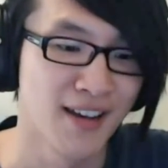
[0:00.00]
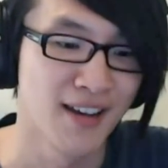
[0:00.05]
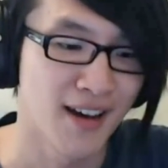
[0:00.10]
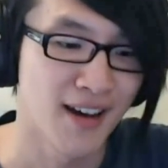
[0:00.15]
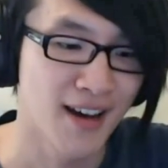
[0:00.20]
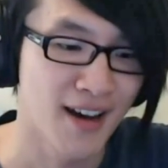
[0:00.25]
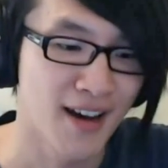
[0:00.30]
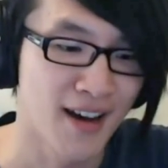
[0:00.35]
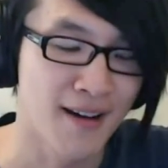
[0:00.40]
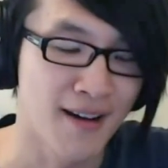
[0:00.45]

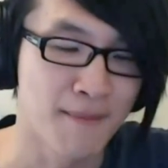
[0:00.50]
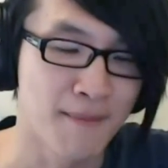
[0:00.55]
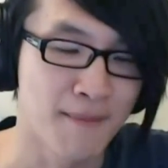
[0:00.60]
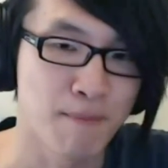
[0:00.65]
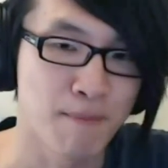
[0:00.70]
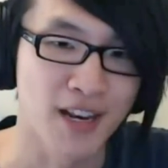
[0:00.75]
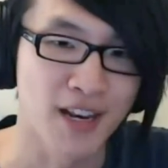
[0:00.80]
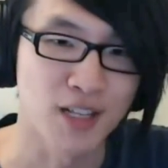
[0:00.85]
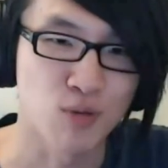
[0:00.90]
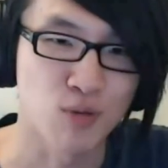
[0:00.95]
um,
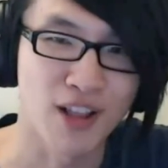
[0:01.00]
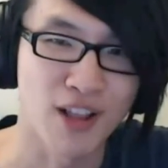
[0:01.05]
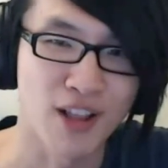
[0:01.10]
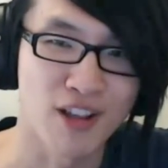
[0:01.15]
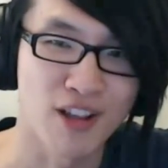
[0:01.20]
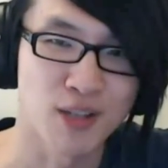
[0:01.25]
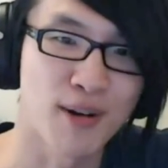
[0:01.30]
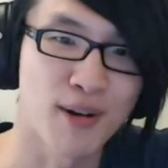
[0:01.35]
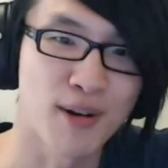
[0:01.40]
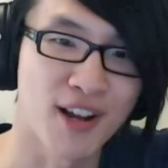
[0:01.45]
but it's one of those
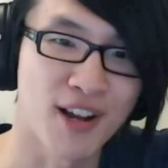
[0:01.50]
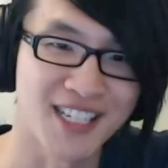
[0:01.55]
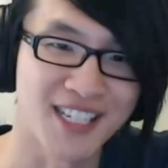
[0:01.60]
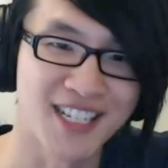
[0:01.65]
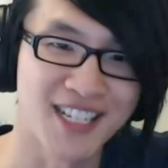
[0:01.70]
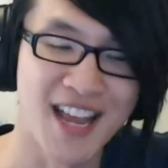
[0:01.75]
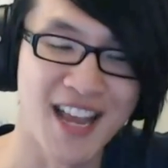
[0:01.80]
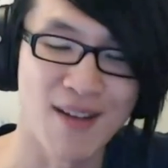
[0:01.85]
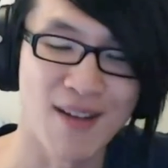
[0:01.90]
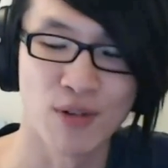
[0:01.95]
products that's
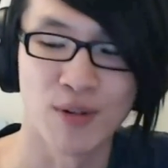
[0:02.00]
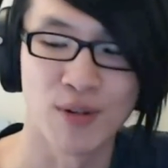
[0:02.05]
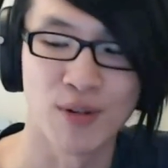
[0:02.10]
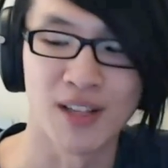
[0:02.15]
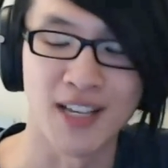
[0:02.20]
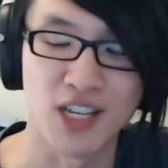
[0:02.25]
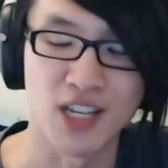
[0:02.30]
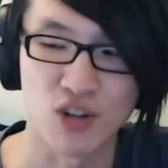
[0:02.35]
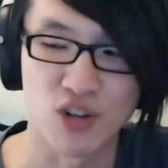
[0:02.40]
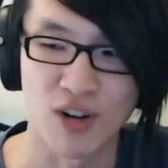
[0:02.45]
never really
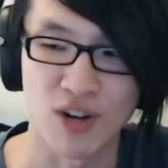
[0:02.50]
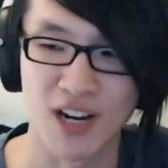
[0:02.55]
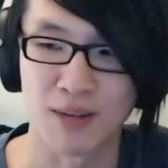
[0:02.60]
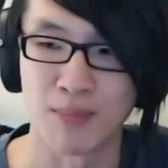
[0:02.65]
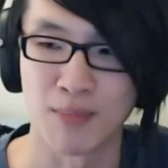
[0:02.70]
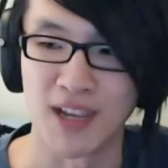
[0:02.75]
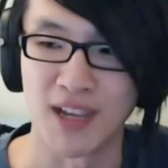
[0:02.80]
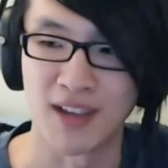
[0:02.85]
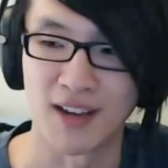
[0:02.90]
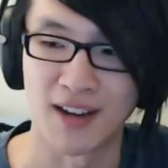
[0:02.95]
struck
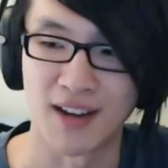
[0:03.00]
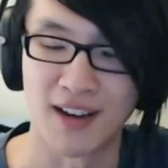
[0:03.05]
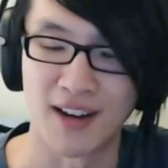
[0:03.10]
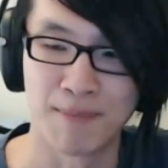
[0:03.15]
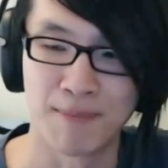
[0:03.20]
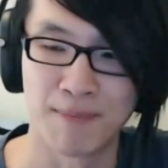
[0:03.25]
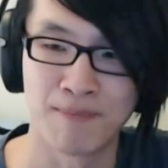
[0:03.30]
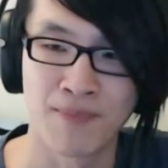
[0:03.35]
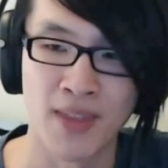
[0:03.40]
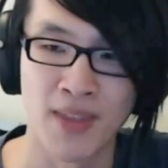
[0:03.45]
me.
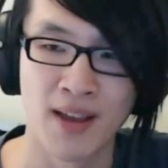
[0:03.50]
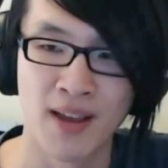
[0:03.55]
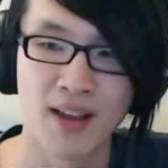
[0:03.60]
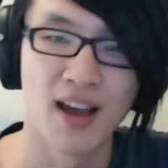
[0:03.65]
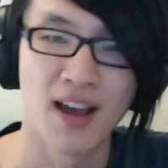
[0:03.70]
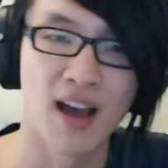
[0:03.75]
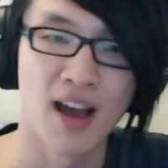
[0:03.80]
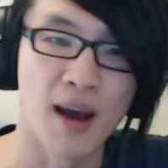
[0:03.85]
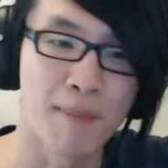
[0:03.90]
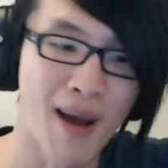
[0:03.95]
Um,
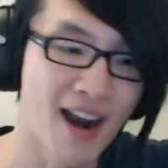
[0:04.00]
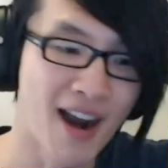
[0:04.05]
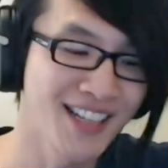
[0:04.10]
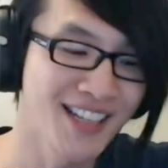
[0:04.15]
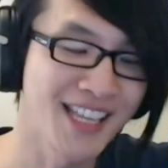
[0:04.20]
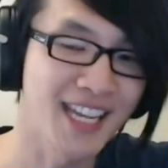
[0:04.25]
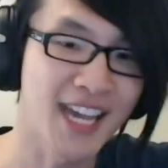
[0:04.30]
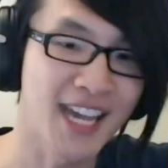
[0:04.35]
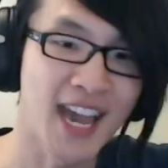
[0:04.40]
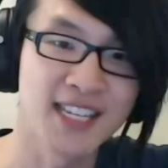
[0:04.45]
apparently
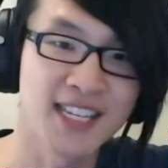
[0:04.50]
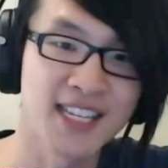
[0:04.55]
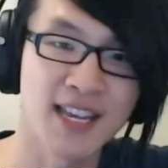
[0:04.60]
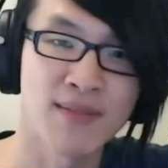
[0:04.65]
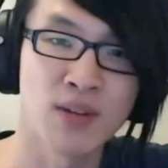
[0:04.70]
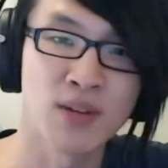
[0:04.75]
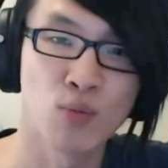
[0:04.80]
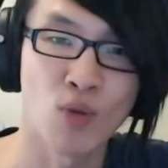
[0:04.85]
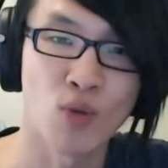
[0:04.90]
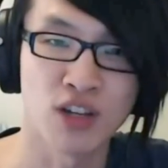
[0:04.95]
the K
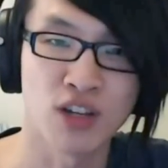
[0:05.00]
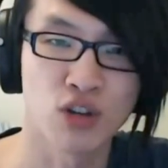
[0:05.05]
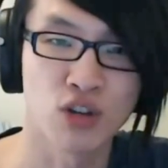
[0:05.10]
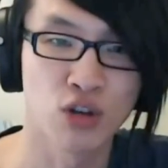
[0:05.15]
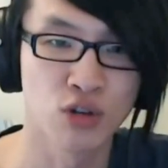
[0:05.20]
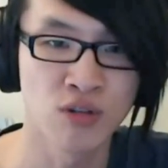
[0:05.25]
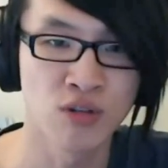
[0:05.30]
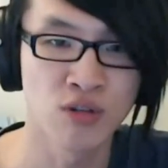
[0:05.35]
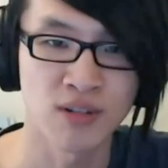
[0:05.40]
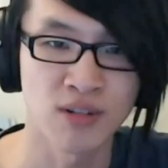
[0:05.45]
seven
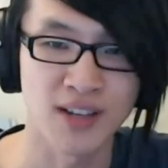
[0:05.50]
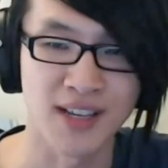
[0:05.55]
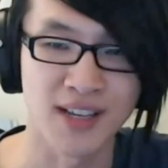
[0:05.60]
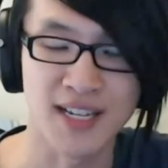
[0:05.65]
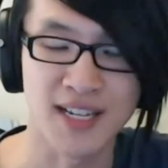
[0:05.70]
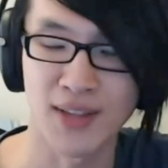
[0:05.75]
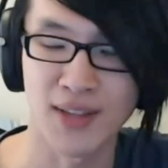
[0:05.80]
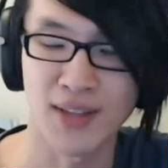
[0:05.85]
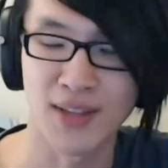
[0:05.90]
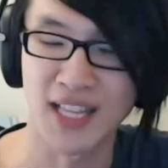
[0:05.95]
twelve is
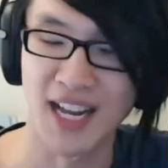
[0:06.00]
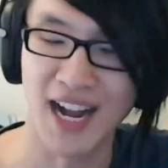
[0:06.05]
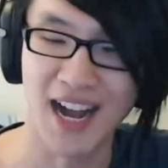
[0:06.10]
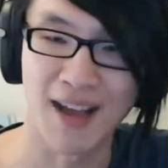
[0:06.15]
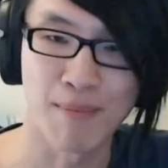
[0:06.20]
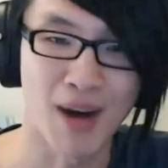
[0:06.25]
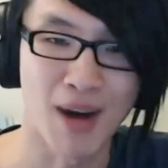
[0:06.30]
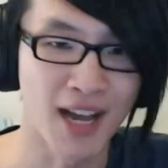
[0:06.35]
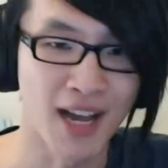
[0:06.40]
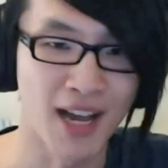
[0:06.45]
something that I
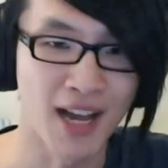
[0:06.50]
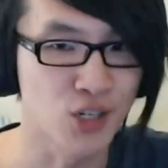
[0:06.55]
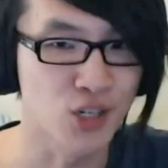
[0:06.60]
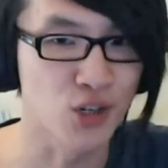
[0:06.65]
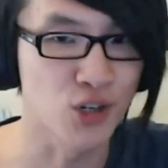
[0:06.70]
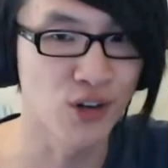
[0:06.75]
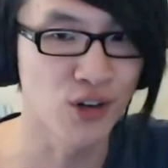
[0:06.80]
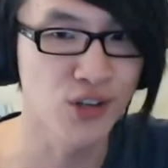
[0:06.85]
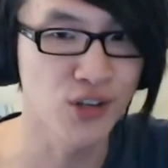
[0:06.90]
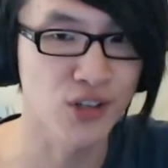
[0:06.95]
might
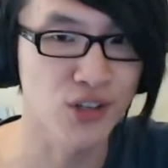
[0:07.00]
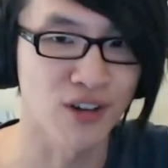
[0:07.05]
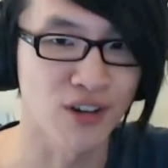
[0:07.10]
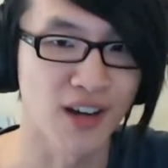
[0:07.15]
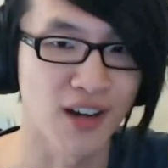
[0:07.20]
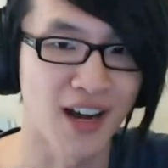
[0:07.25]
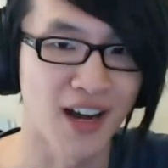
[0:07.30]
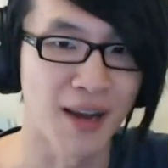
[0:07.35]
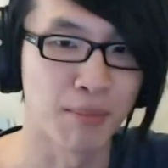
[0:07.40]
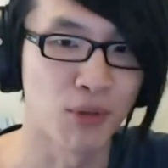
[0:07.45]
enjoy, so
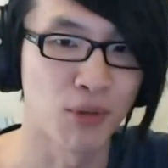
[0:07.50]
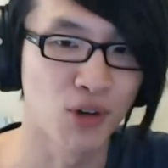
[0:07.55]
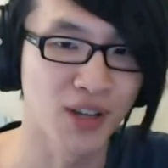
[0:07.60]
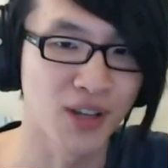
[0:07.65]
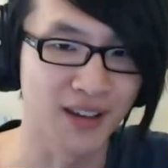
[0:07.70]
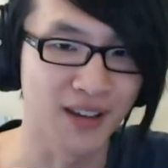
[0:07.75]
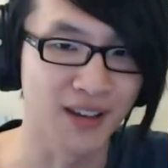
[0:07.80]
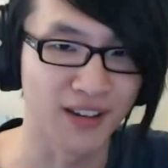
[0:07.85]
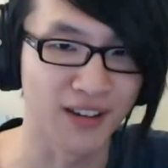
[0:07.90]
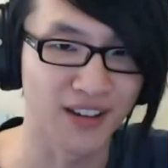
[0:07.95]
I'm
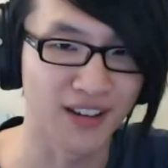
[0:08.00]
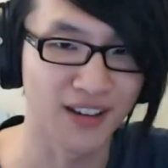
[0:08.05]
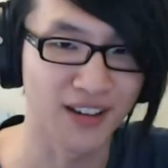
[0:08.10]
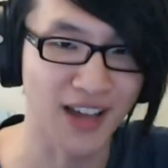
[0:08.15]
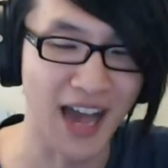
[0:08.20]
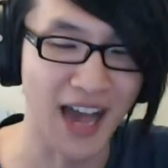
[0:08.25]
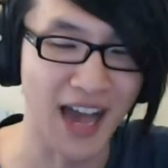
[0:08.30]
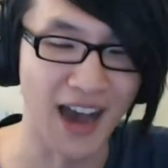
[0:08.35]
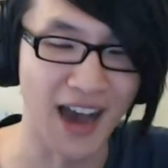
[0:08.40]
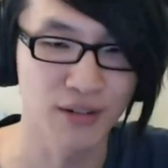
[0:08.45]
looking
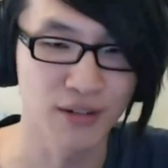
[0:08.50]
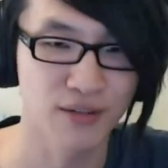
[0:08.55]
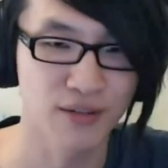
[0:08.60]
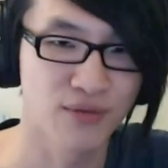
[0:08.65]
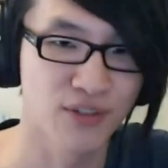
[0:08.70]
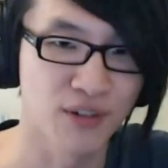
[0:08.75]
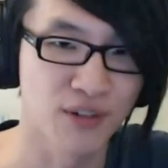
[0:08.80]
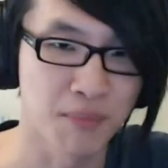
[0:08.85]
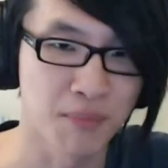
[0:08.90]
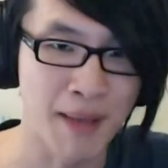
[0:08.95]
out
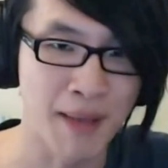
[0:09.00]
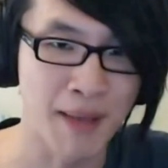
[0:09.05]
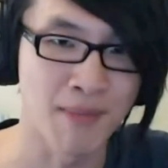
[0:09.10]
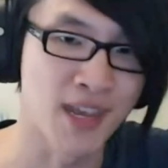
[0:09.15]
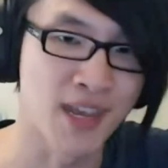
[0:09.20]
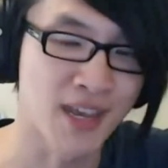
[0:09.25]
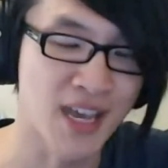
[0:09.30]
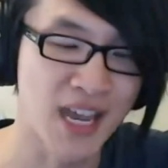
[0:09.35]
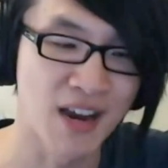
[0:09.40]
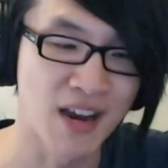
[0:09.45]
for maybe
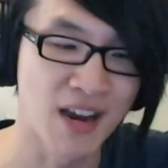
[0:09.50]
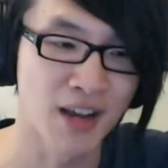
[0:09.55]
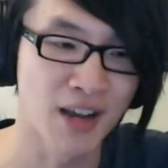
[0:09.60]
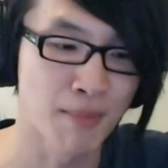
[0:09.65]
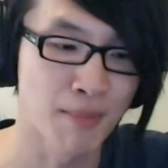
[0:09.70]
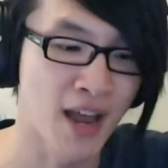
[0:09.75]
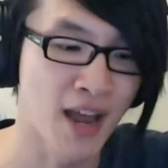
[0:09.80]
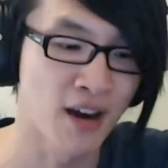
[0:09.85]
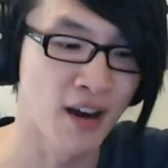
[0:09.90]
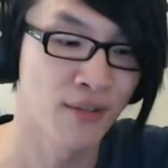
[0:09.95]
hearing a
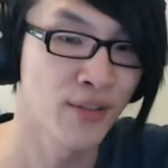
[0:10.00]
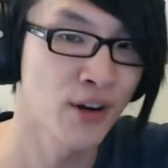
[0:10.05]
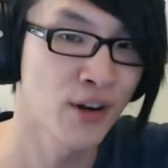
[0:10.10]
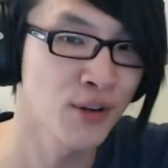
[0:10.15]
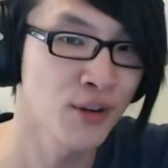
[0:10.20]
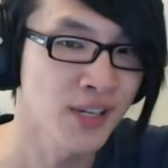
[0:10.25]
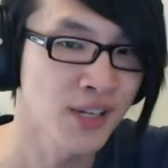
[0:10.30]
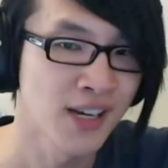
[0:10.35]
pair of those.